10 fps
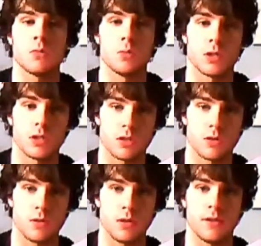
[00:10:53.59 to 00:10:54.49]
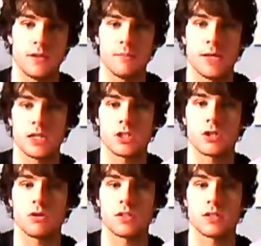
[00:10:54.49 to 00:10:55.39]
with, you make
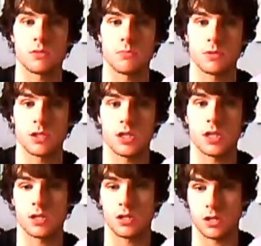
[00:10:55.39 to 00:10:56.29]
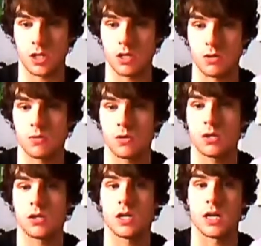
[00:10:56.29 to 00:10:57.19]
sure there's somebody that you know
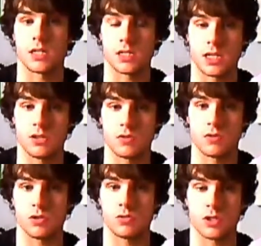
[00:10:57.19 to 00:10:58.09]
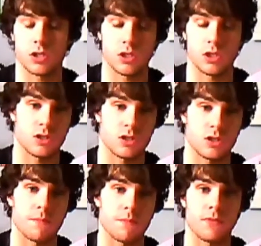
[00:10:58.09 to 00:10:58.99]
that's introducing you to
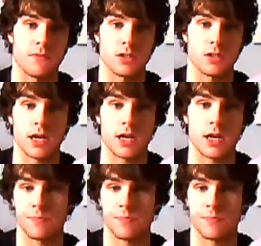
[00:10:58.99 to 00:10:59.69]
them first time.